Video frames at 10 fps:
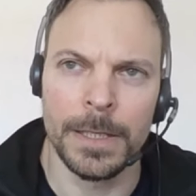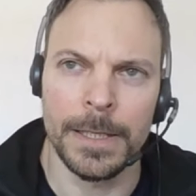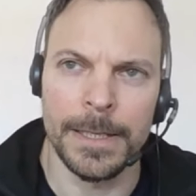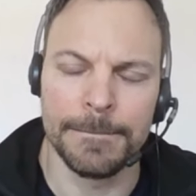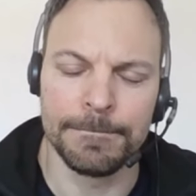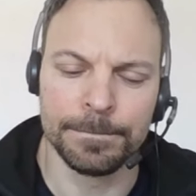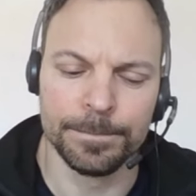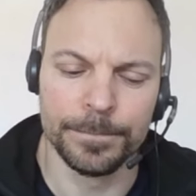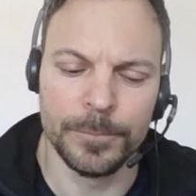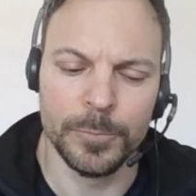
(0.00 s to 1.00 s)
Um,
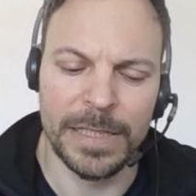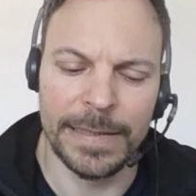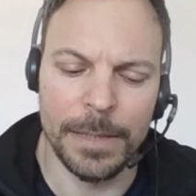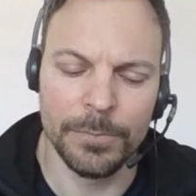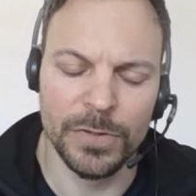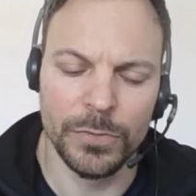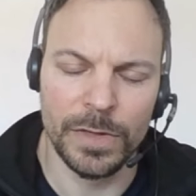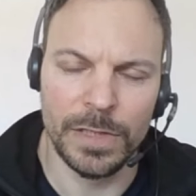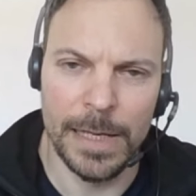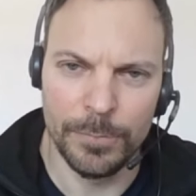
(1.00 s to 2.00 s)
when it comes to
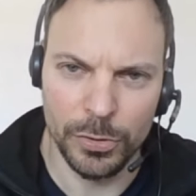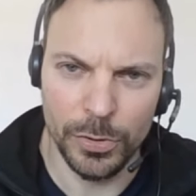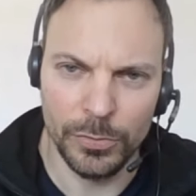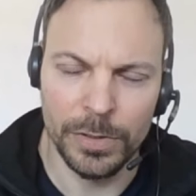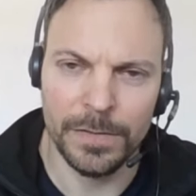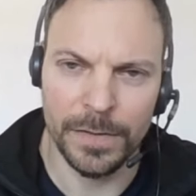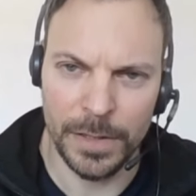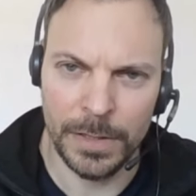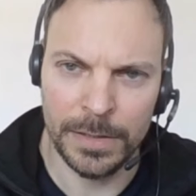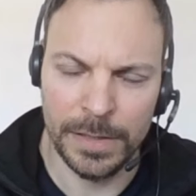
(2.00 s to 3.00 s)
the land plot owners,
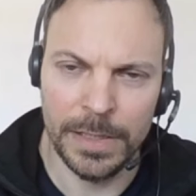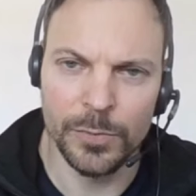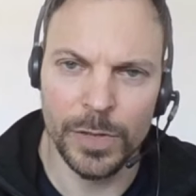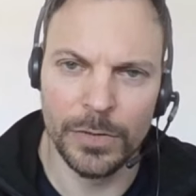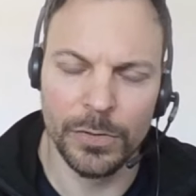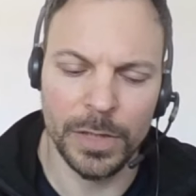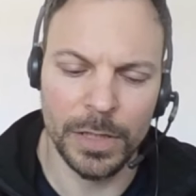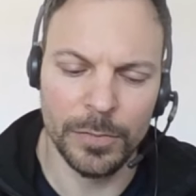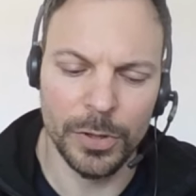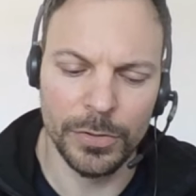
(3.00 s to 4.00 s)
there, indeed, we are talking
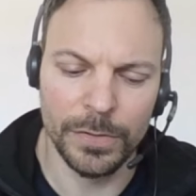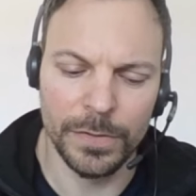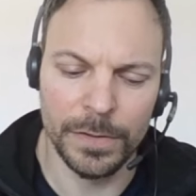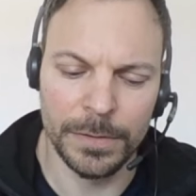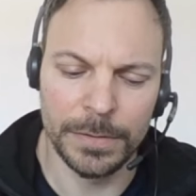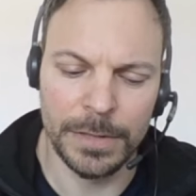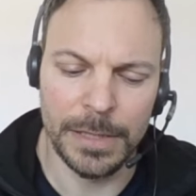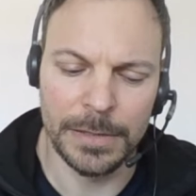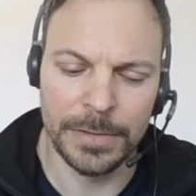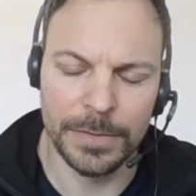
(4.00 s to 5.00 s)
about the
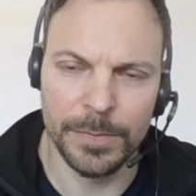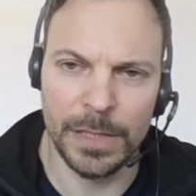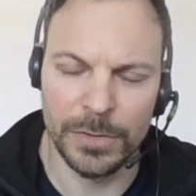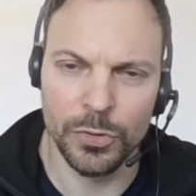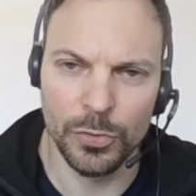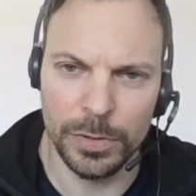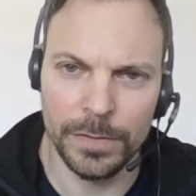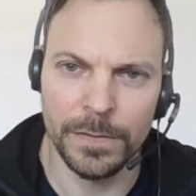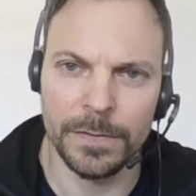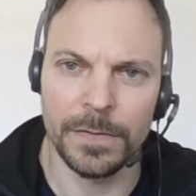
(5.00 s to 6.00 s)
uh, smart
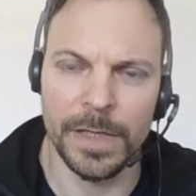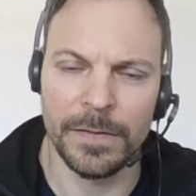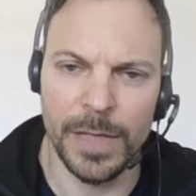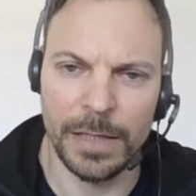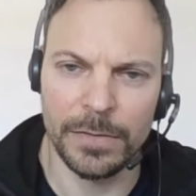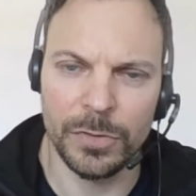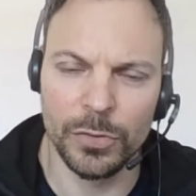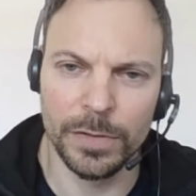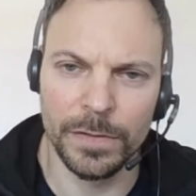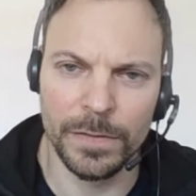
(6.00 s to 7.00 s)
tokens, the S P X
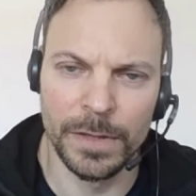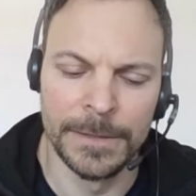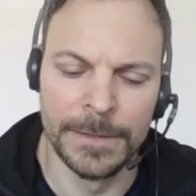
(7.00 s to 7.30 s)
tokens.